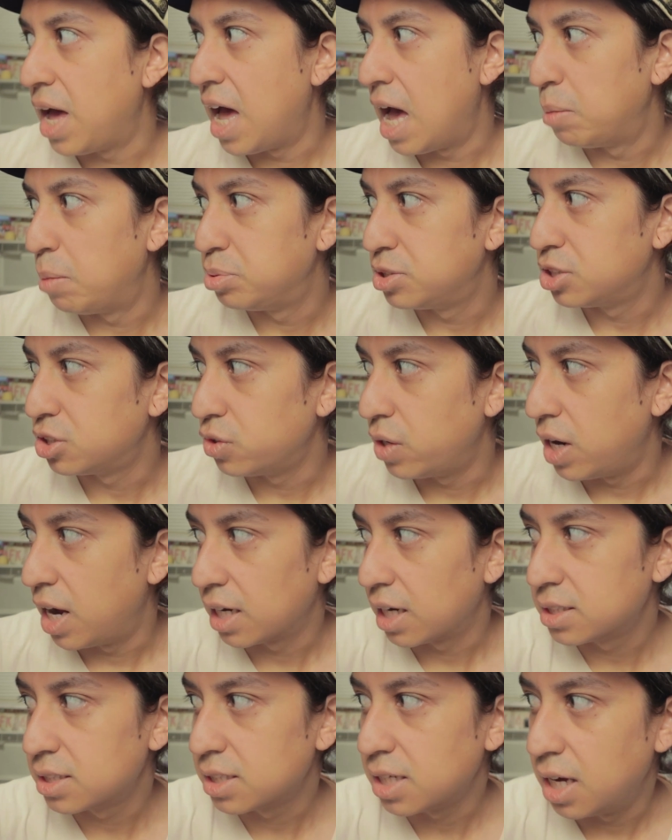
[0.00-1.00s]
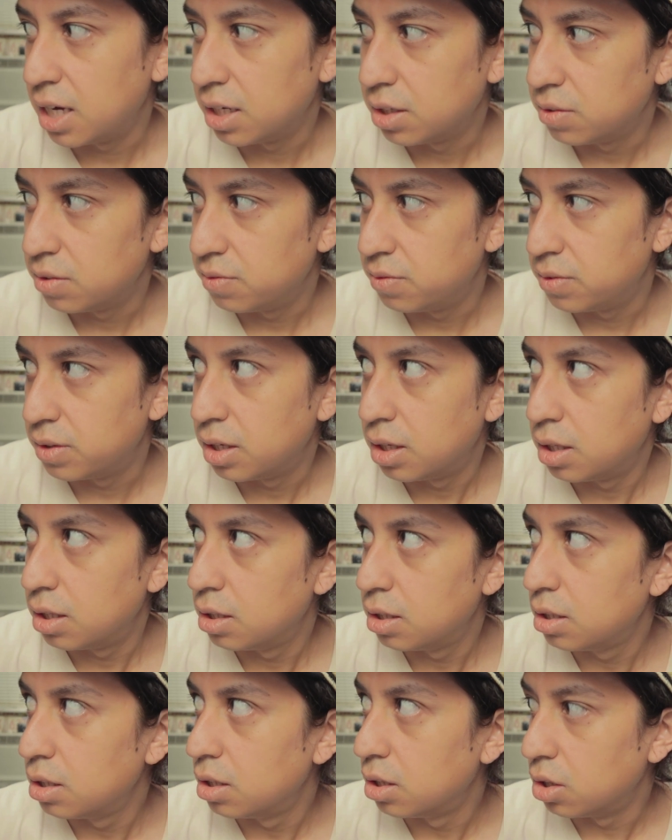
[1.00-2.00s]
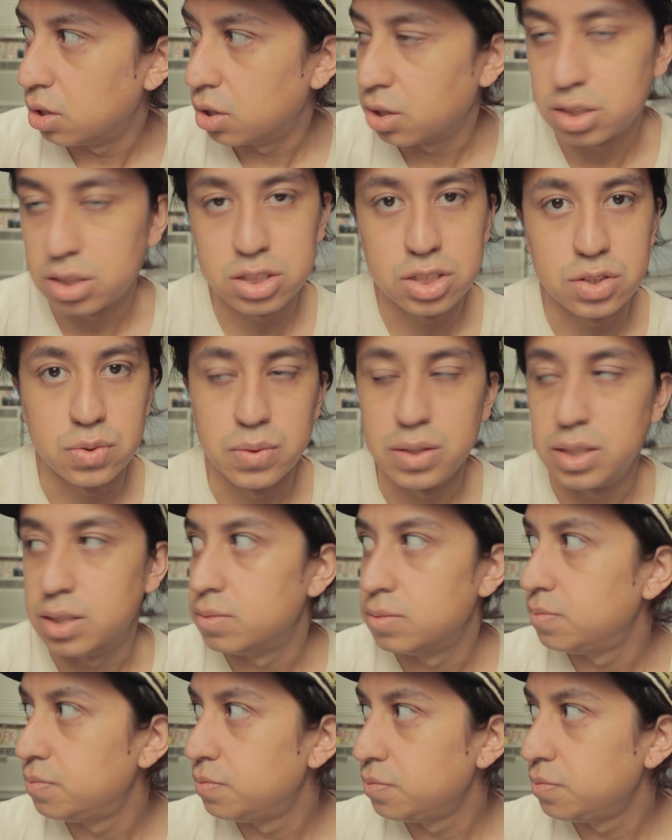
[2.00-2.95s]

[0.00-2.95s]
abstract kind of look to it.